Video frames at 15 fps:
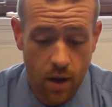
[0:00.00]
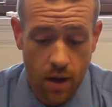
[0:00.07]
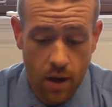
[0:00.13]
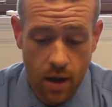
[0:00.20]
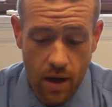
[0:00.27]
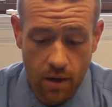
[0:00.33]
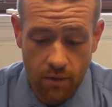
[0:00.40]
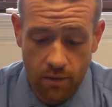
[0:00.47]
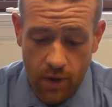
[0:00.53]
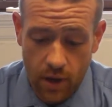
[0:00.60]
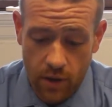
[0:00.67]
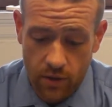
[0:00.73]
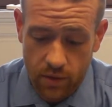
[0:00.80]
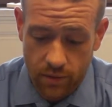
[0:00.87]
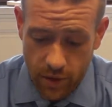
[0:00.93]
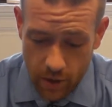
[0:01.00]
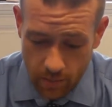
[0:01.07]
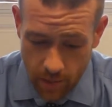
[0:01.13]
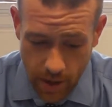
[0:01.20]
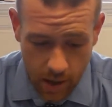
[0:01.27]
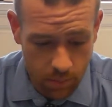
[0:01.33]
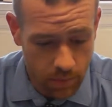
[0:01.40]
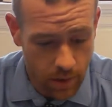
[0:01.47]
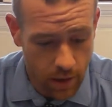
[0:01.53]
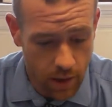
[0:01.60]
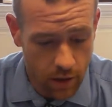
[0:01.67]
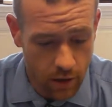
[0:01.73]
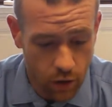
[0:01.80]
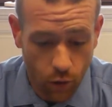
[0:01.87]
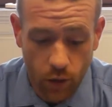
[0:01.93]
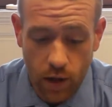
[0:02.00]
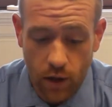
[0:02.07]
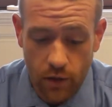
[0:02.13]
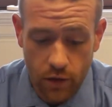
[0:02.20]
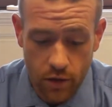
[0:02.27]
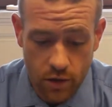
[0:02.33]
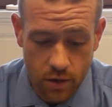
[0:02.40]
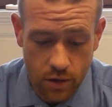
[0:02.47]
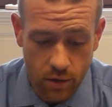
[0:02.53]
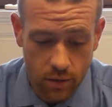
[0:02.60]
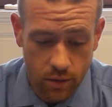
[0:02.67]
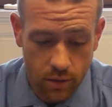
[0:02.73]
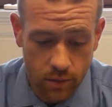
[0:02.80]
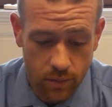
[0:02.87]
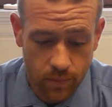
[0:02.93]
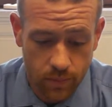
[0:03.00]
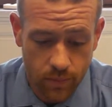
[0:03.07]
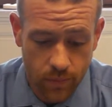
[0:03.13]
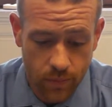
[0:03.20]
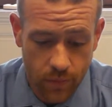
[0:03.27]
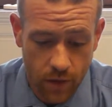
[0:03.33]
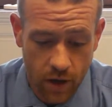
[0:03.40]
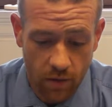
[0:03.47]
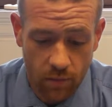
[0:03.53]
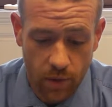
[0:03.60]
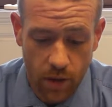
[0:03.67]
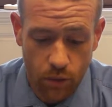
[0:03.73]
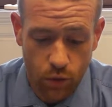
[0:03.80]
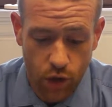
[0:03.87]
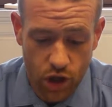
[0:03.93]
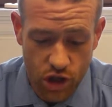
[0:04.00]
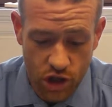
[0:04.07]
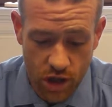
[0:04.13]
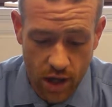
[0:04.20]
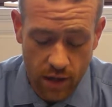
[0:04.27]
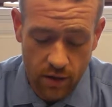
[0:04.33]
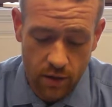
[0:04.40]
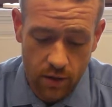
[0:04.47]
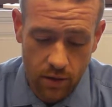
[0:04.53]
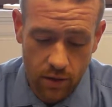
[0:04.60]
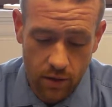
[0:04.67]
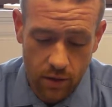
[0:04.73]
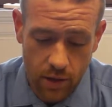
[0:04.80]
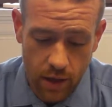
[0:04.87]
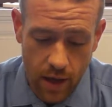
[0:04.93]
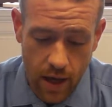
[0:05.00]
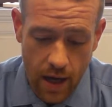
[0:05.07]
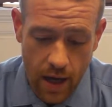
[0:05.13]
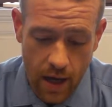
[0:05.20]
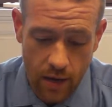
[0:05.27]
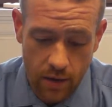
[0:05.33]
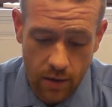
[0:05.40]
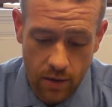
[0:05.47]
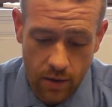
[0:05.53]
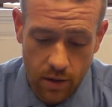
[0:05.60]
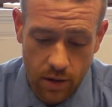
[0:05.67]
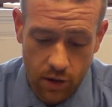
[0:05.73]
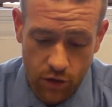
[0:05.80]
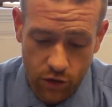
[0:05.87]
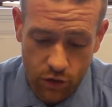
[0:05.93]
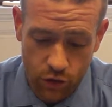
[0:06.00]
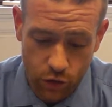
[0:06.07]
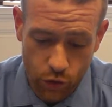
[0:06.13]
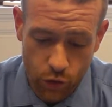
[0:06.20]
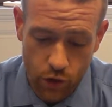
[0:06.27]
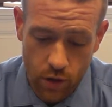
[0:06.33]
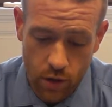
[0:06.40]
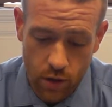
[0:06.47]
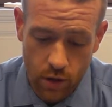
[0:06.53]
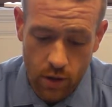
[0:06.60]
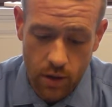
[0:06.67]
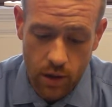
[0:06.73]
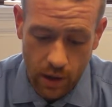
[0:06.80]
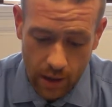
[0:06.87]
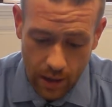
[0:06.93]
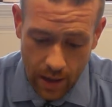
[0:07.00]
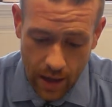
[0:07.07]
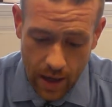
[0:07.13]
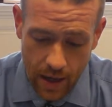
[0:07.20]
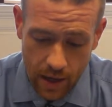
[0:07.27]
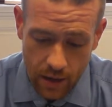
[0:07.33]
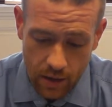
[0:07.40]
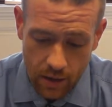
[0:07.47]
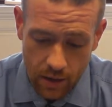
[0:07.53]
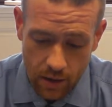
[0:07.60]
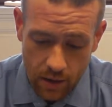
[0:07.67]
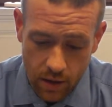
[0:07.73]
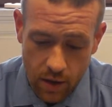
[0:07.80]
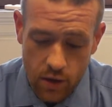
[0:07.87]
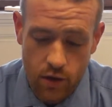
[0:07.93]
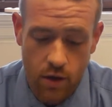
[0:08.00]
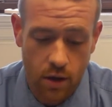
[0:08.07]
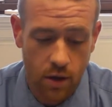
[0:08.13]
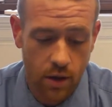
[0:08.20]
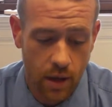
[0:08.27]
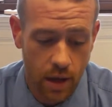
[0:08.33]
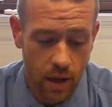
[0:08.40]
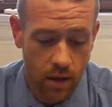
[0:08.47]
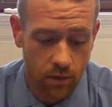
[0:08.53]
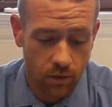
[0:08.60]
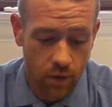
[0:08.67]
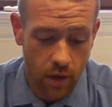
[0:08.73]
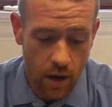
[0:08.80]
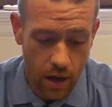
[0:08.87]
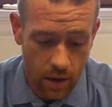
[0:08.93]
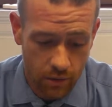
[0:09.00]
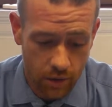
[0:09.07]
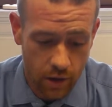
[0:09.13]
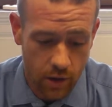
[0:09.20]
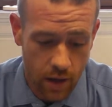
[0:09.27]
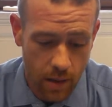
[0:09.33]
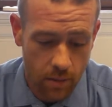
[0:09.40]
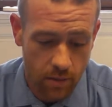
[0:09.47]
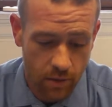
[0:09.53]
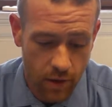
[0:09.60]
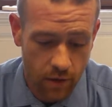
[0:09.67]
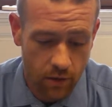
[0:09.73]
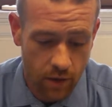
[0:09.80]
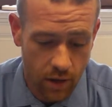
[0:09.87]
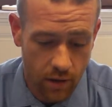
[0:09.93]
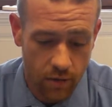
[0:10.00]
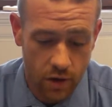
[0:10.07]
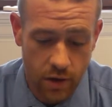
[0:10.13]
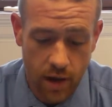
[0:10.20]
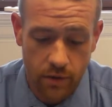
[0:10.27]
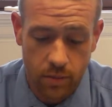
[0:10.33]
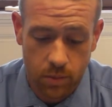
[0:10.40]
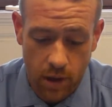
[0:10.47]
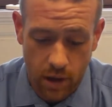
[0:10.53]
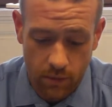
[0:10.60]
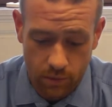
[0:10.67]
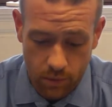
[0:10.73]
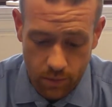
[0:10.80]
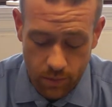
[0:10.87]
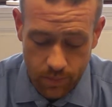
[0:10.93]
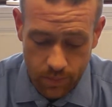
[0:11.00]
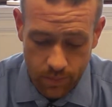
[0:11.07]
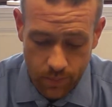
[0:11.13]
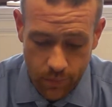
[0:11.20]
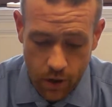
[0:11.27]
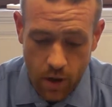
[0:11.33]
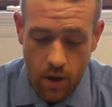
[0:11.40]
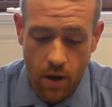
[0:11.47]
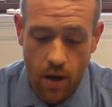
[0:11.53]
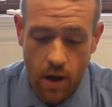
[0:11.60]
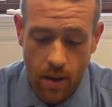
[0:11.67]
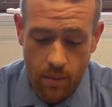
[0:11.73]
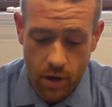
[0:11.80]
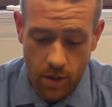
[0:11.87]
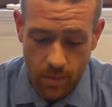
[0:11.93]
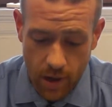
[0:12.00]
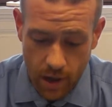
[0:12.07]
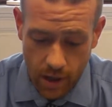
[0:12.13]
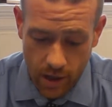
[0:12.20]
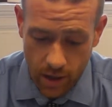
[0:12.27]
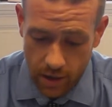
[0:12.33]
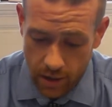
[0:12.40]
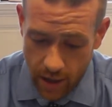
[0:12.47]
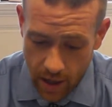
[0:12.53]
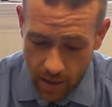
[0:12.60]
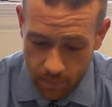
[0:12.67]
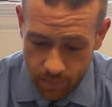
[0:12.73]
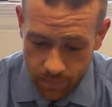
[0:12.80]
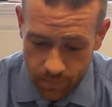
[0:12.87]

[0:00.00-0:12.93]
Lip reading: have severe back pain and no health insurance. I've been rejected, denied, excluded, declined, and turned down for every type of health coverage I've applied for. I'm in the Medicaid gap,